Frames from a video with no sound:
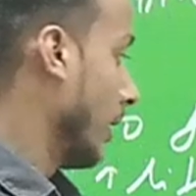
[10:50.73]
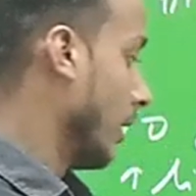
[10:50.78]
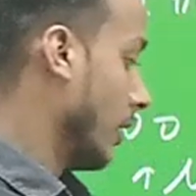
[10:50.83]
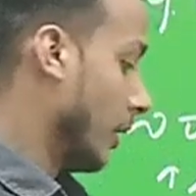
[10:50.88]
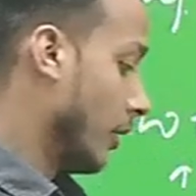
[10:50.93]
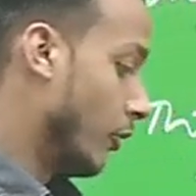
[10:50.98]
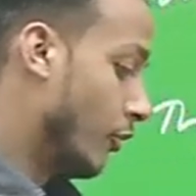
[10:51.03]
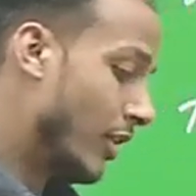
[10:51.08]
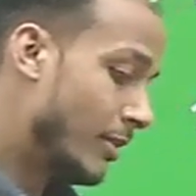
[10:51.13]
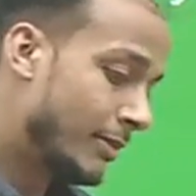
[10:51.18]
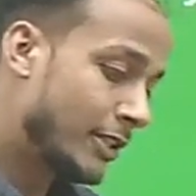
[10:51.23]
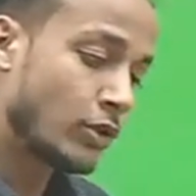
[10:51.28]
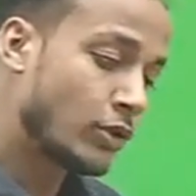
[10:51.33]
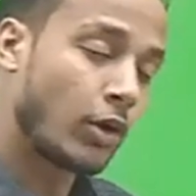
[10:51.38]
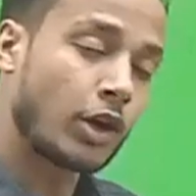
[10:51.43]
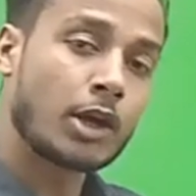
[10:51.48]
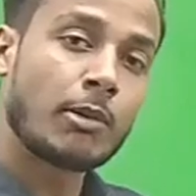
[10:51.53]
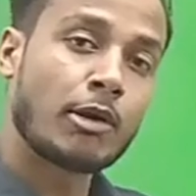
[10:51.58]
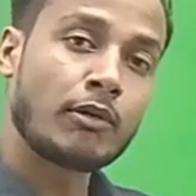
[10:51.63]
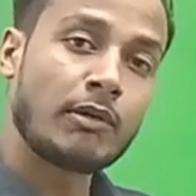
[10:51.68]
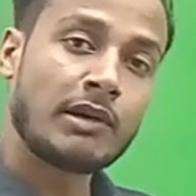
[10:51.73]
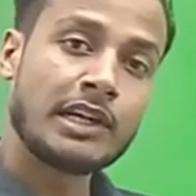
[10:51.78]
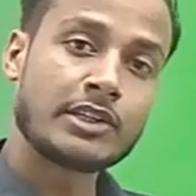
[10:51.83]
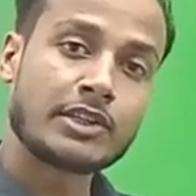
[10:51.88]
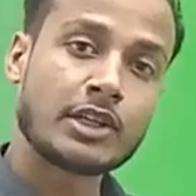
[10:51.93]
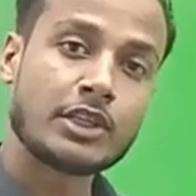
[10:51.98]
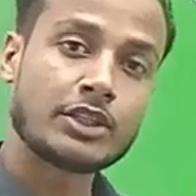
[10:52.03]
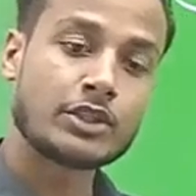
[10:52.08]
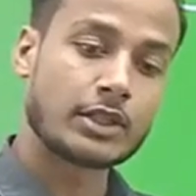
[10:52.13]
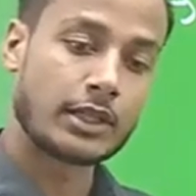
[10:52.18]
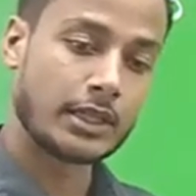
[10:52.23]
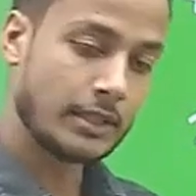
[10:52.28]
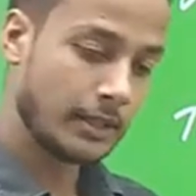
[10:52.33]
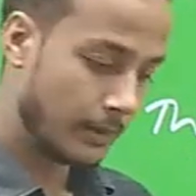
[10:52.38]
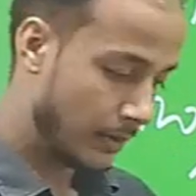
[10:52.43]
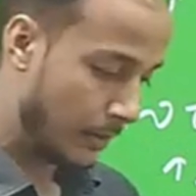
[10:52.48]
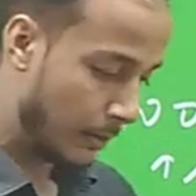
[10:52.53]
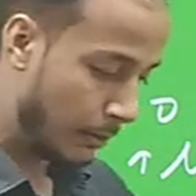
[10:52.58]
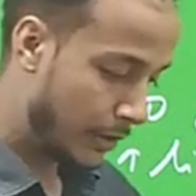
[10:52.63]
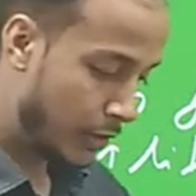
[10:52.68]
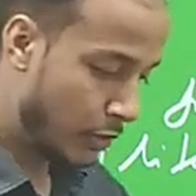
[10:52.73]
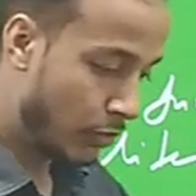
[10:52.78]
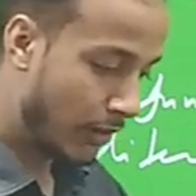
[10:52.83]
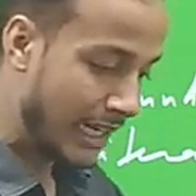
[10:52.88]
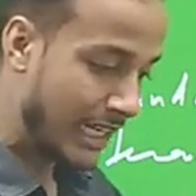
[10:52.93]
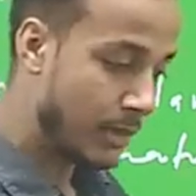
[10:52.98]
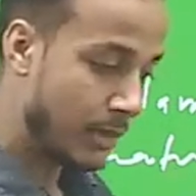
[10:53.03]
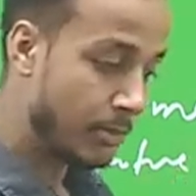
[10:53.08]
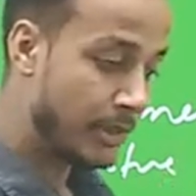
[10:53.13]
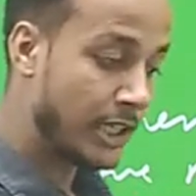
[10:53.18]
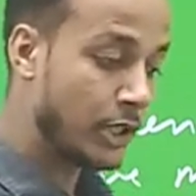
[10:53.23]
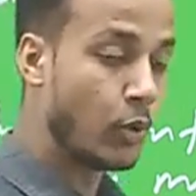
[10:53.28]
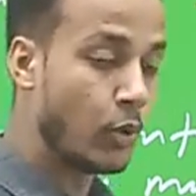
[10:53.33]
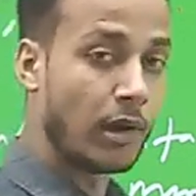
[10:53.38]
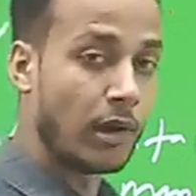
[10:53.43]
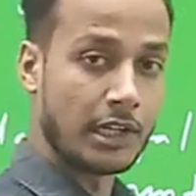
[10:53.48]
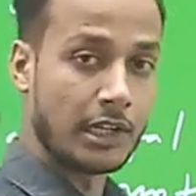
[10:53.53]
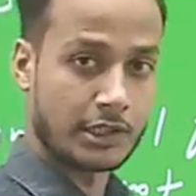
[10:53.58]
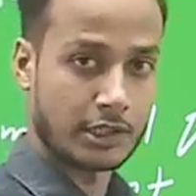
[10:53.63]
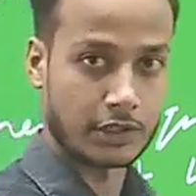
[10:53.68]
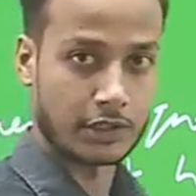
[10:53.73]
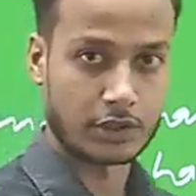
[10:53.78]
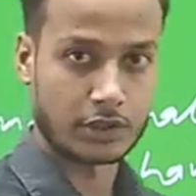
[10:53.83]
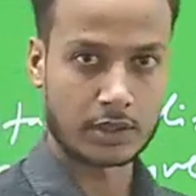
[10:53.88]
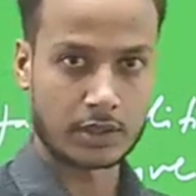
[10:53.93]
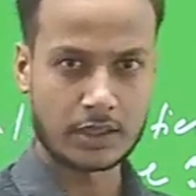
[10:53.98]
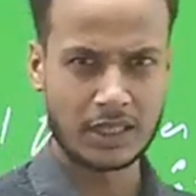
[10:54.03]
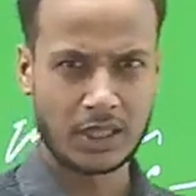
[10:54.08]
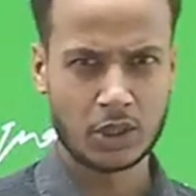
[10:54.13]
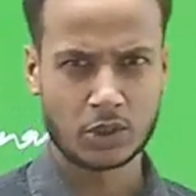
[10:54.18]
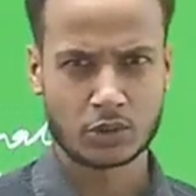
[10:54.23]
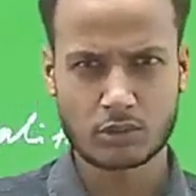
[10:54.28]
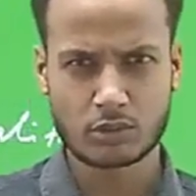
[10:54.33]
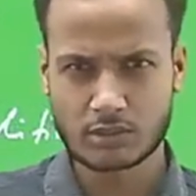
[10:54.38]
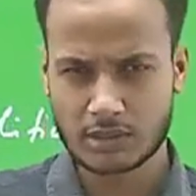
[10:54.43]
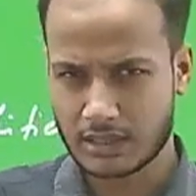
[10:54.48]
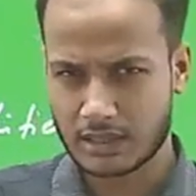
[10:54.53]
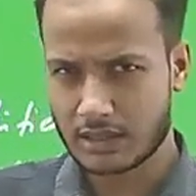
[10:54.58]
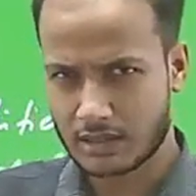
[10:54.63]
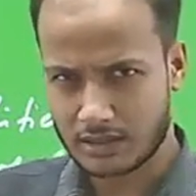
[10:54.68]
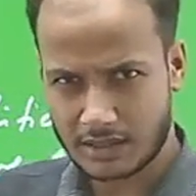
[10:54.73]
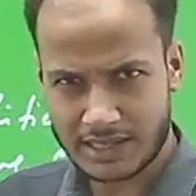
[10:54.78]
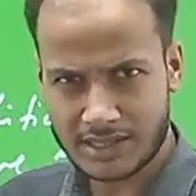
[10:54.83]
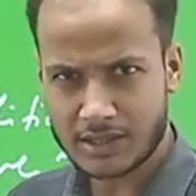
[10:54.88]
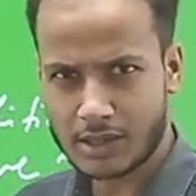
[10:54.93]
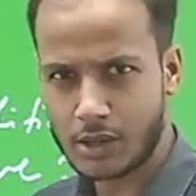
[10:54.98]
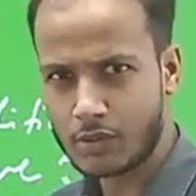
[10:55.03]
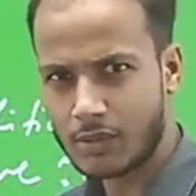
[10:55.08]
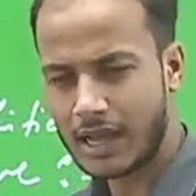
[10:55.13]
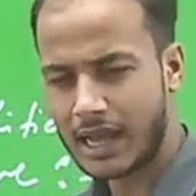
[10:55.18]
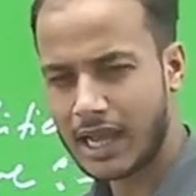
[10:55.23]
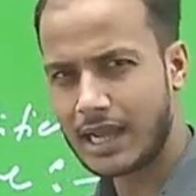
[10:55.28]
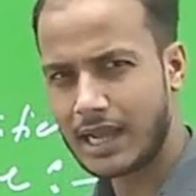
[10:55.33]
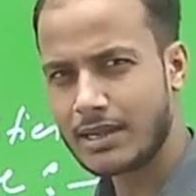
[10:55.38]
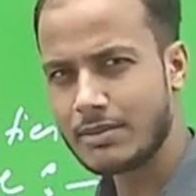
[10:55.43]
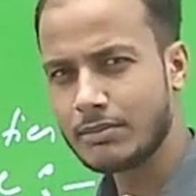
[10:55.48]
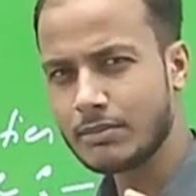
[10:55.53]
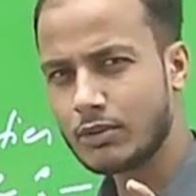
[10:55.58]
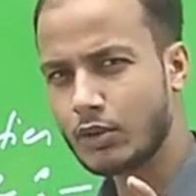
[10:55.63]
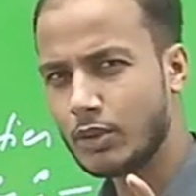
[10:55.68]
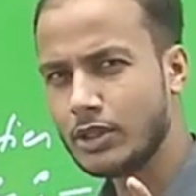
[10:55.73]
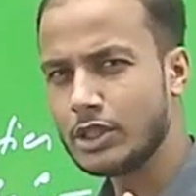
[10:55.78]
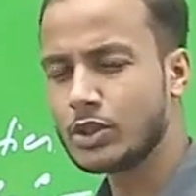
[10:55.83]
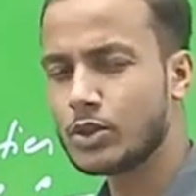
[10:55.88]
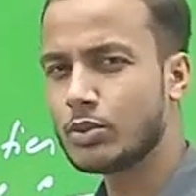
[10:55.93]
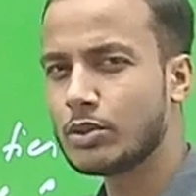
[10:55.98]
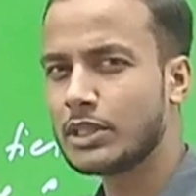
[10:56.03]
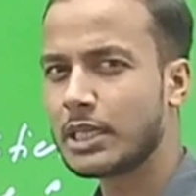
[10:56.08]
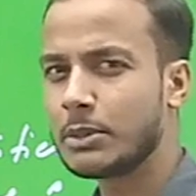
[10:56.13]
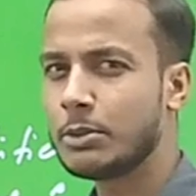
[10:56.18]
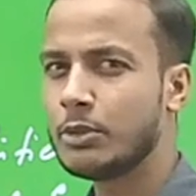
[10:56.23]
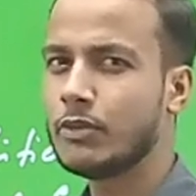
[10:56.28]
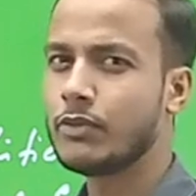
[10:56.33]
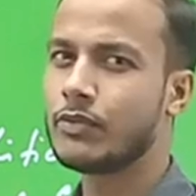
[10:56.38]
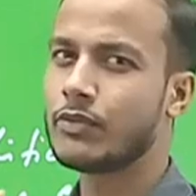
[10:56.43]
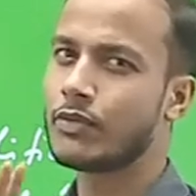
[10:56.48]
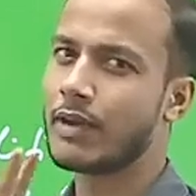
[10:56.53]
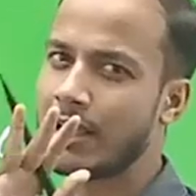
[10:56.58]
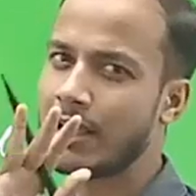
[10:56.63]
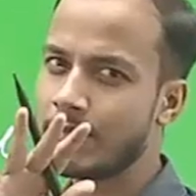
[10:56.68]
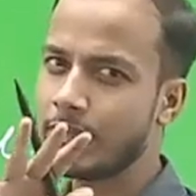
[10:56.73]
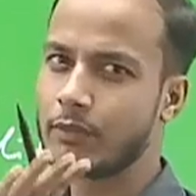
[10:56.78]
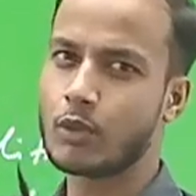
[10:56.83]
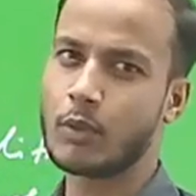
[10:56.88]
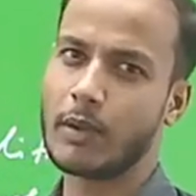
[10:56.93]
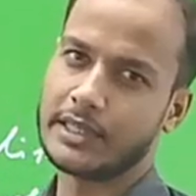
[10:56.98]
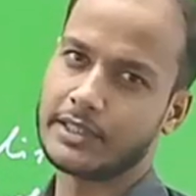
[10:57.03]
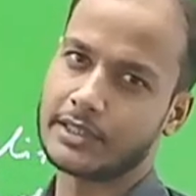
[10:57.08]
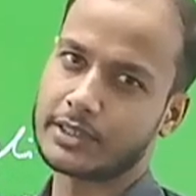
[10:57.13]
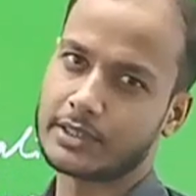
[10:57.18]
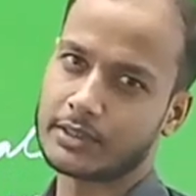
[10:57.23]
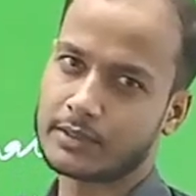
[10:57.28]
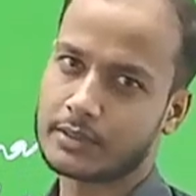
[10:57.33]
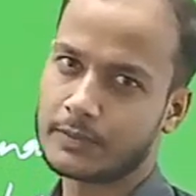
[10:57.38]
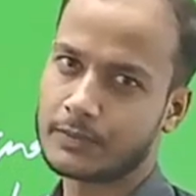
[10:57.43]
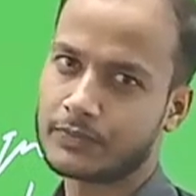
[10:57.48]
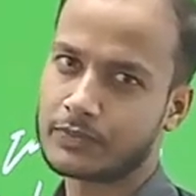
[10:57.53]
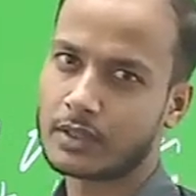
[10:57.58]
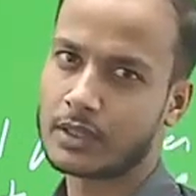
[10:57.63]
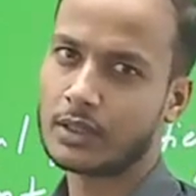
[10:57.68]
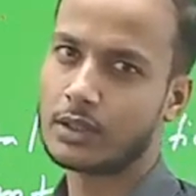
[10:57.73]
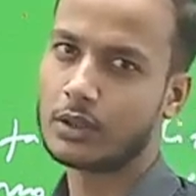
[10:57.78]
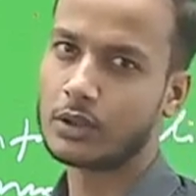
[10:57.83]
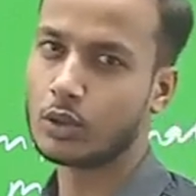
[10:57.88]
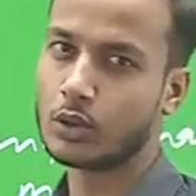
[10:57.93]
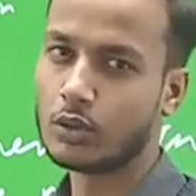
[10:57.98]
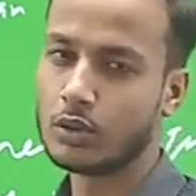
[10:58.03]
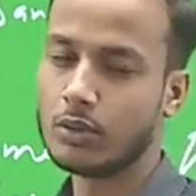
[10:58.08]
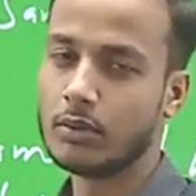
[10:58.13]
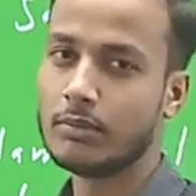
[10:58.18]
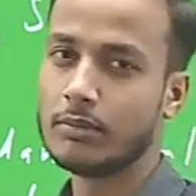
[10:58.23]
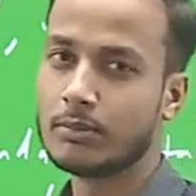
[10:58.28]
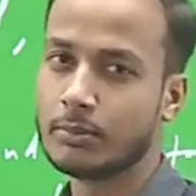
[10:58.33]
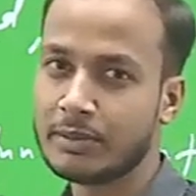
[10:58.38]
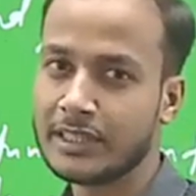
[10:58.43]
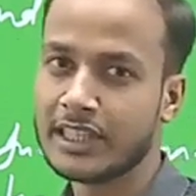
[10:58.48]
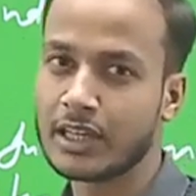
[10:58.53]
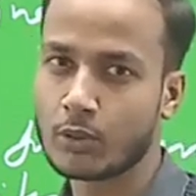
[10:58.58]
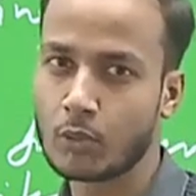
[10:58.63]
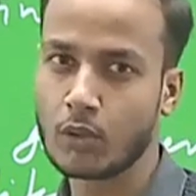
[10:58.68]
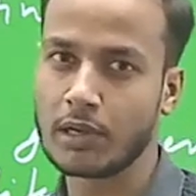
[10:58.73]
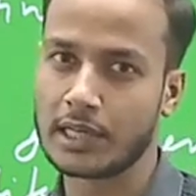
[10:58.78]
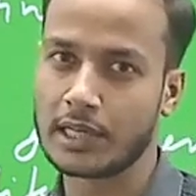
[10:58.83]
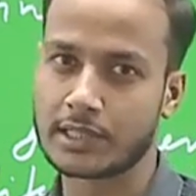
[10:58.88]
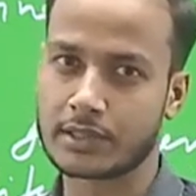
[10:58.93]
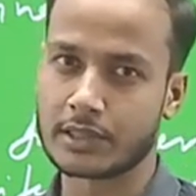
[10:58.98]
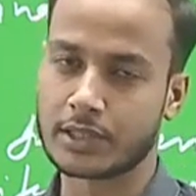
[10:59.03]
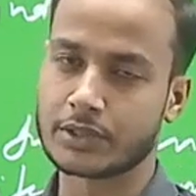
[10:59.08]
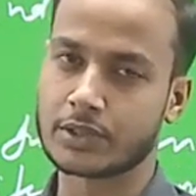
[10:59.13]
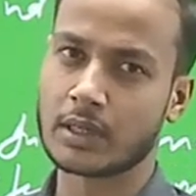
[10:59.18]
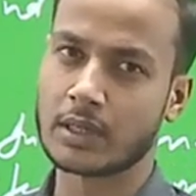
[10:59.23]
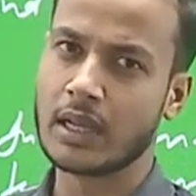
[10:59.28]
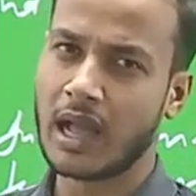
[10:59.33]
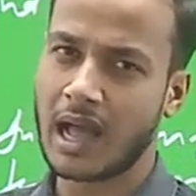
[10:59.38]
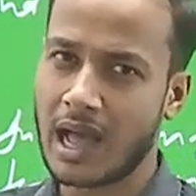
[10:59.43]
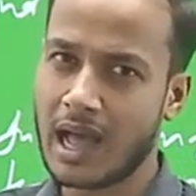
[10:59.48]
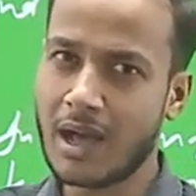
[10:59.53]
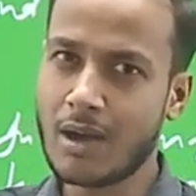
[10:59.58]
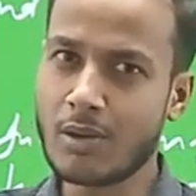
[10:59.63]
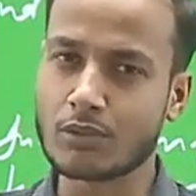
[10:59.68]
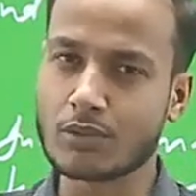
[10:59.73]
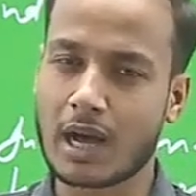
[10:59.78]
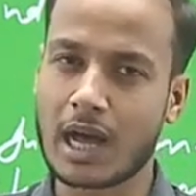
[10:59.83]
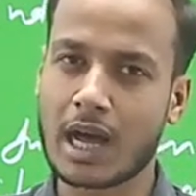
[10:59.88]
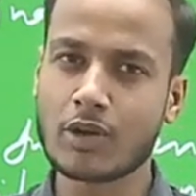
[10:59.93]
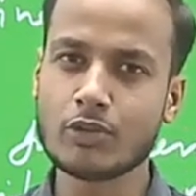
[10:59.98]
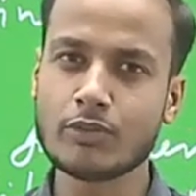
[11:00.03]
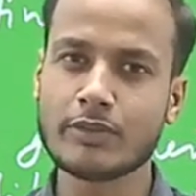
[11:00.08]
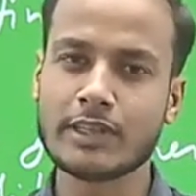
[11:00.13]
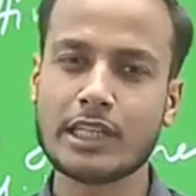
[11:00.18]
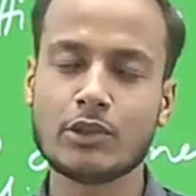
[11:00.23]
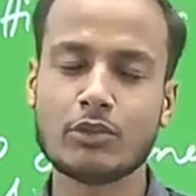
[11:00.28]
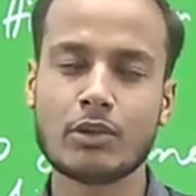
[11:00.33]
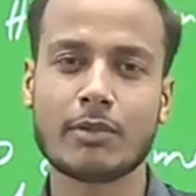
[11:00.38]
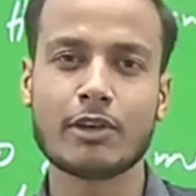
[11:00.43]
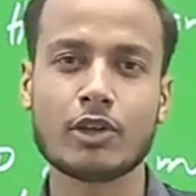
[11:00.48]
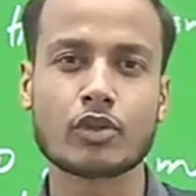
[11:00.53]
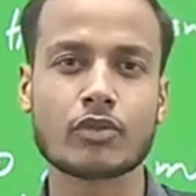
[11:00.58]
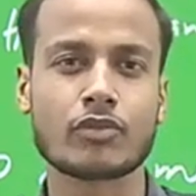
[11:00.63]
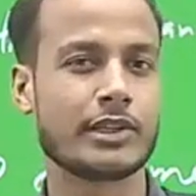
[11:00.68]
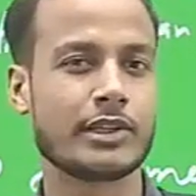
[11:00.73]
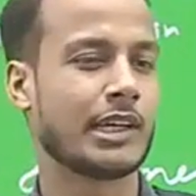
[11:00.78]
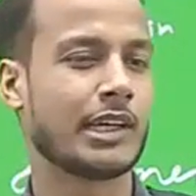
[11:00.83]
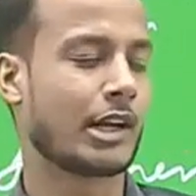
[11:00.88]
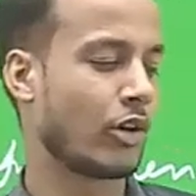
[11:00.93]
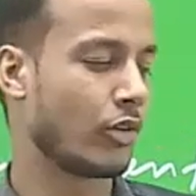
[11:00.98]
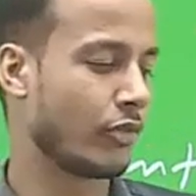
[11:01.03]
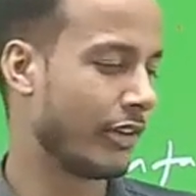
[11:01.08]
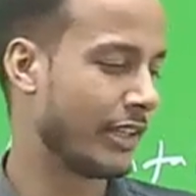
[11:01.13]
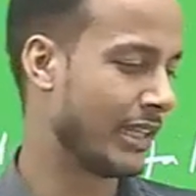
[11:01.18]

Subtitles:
when we talk about literature, we only mean good literature. So right now I am going to give you 5 qualities to be a good literature. How will you be able to figure out whether